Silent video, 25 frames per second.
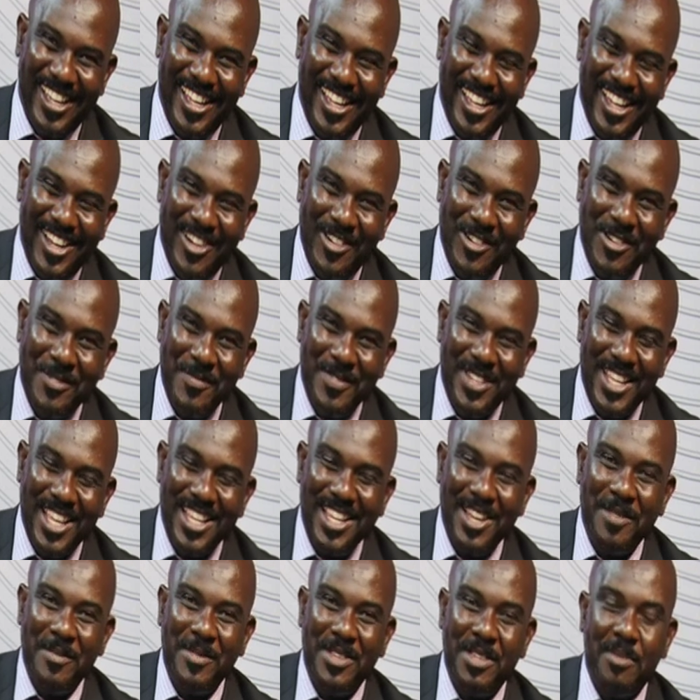oli
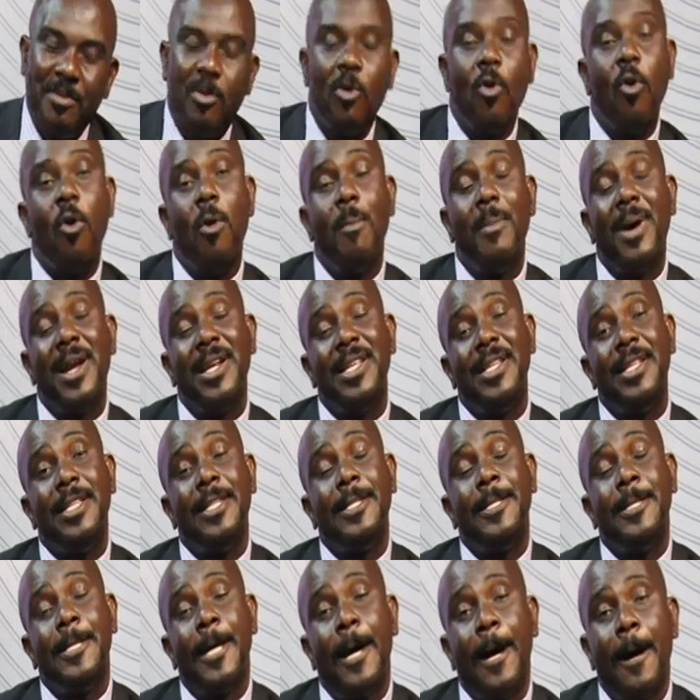musajja muzibu
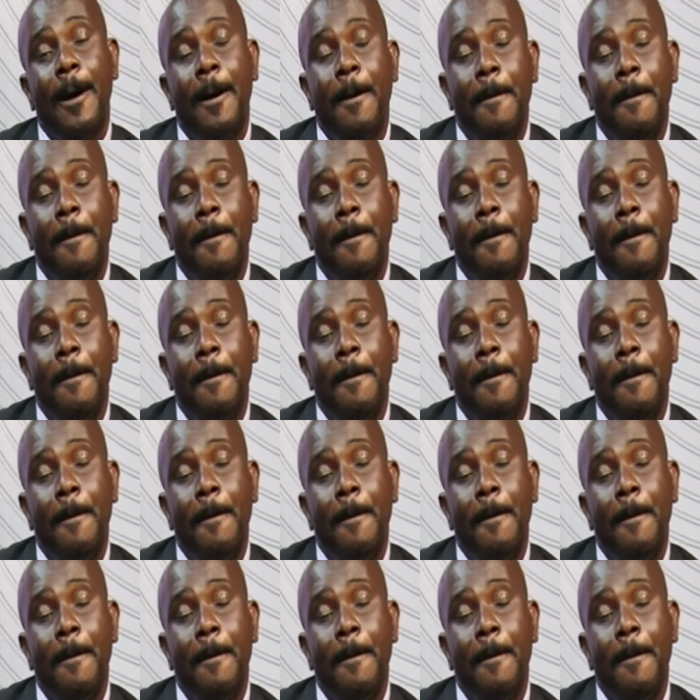ng'omaliriza